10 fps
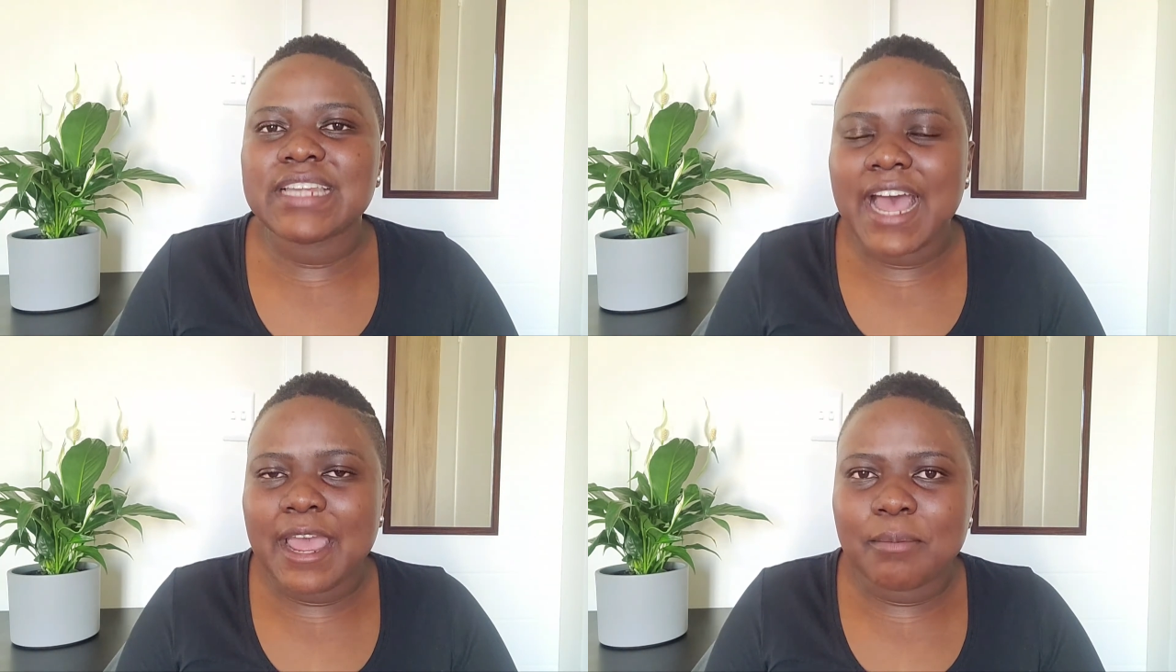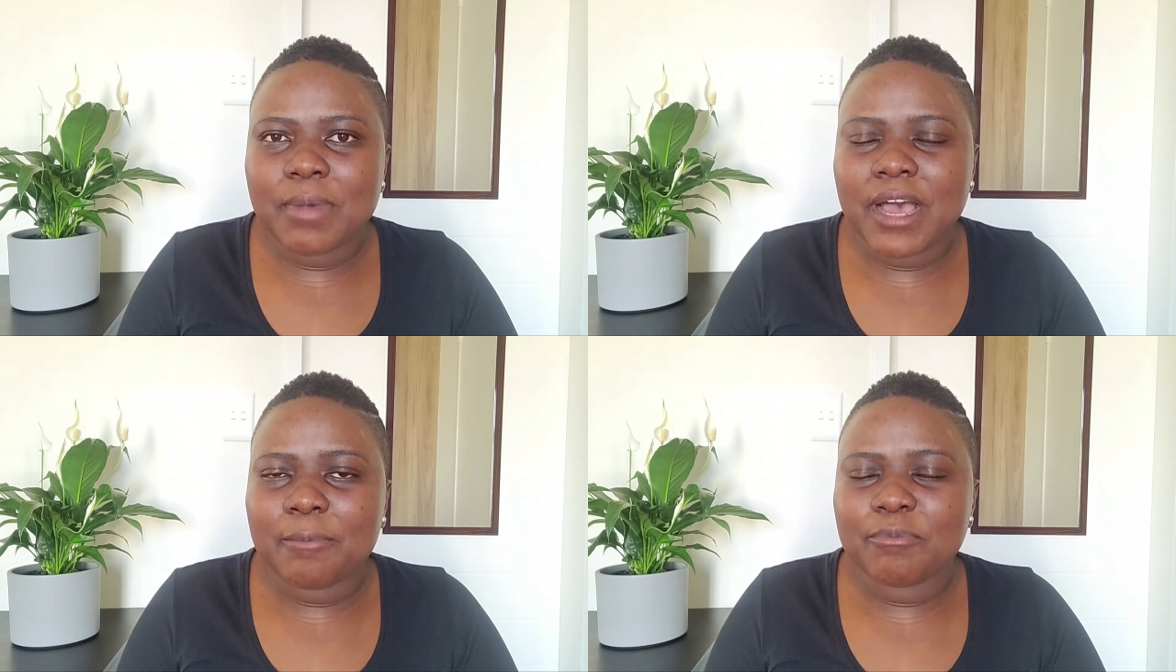
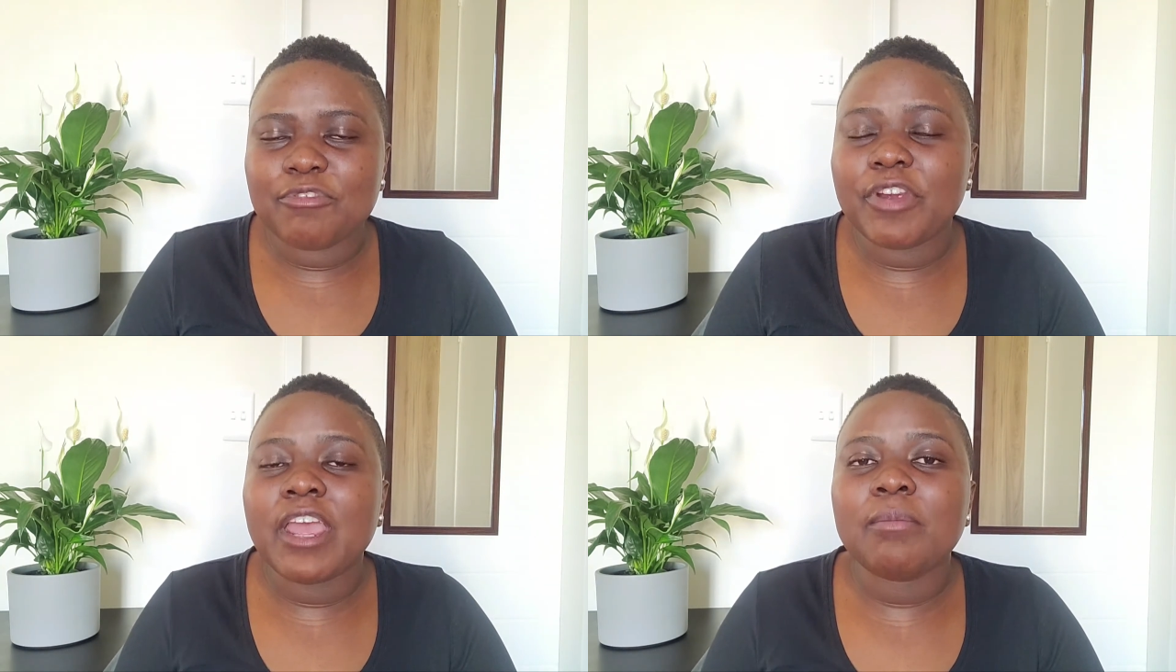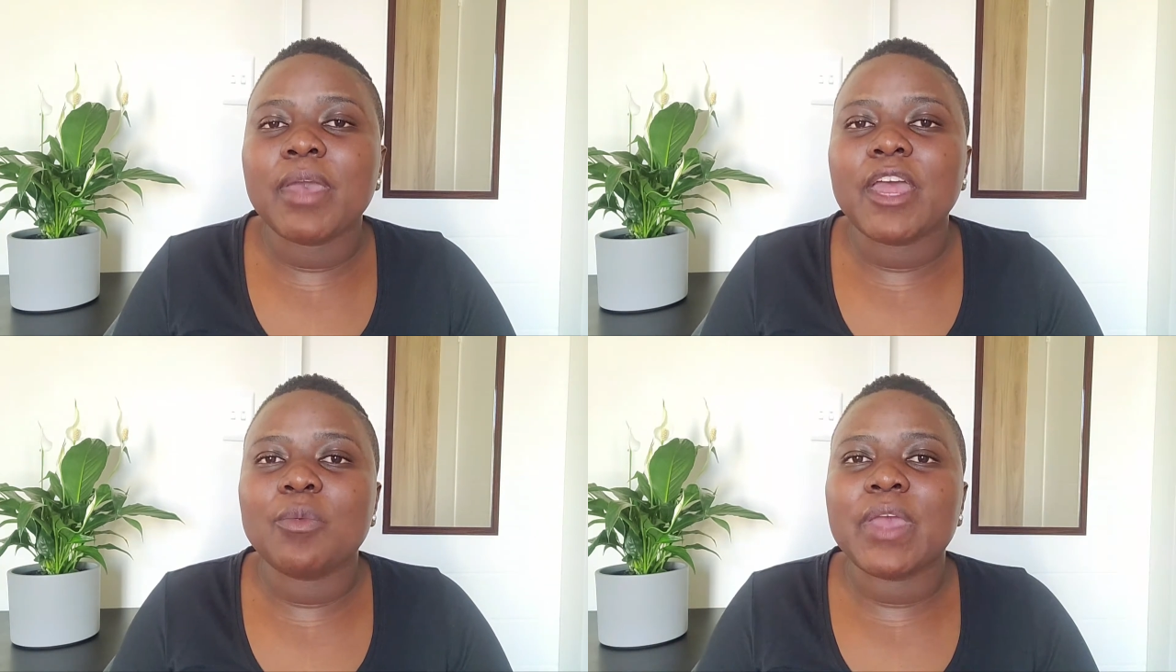time
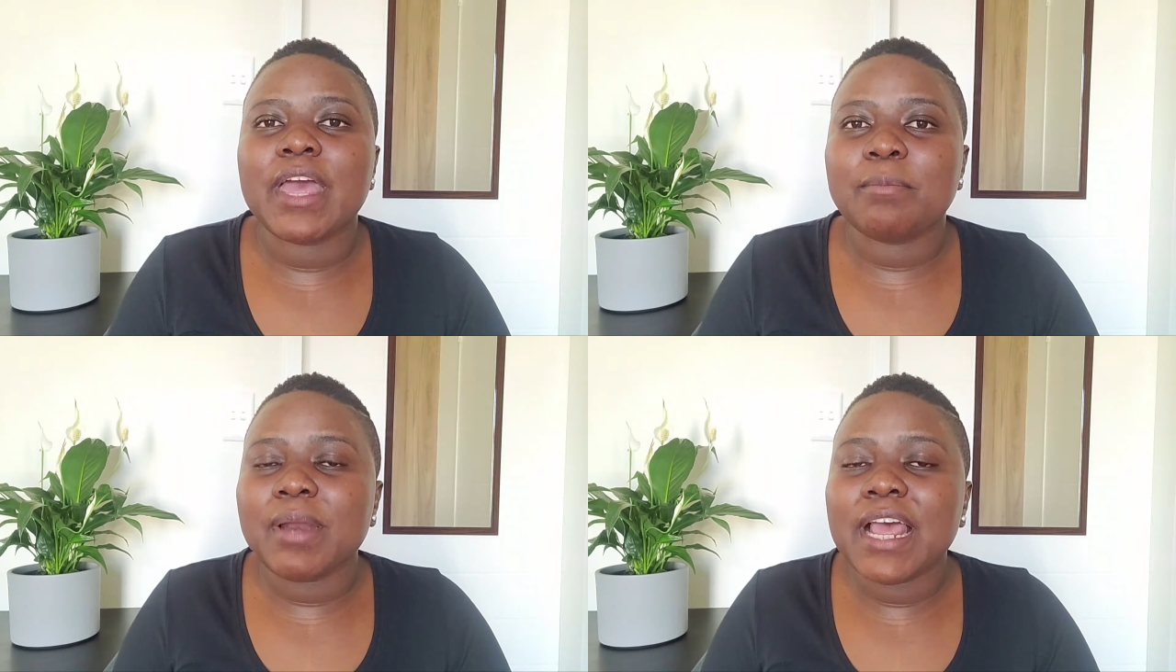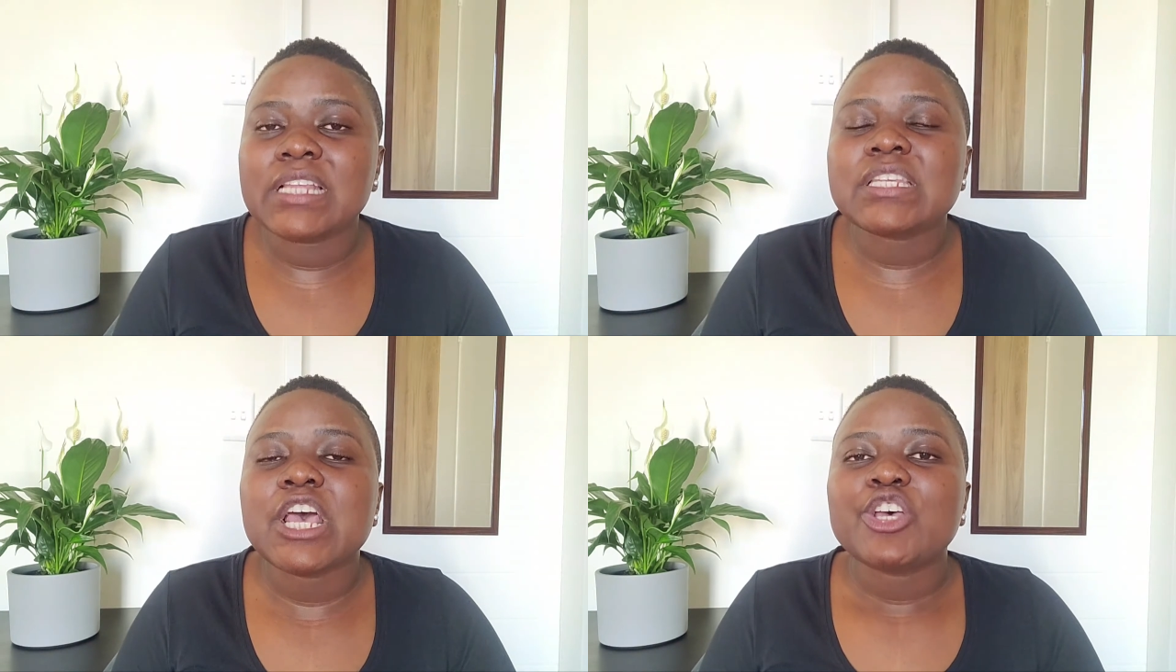frame and we had
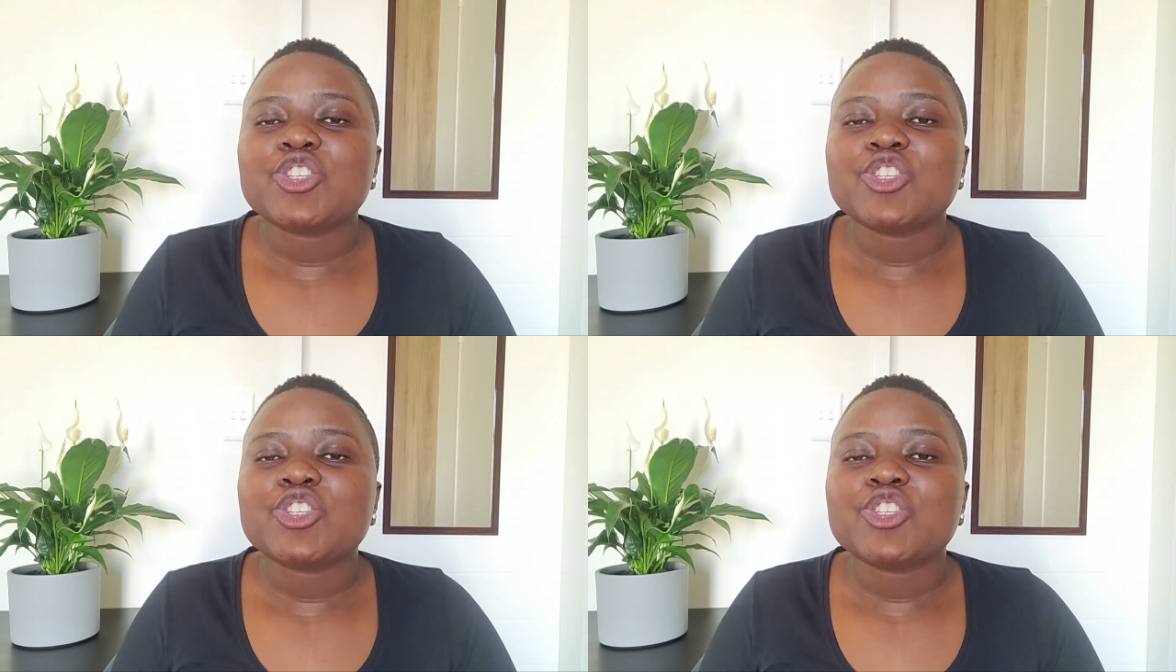plans.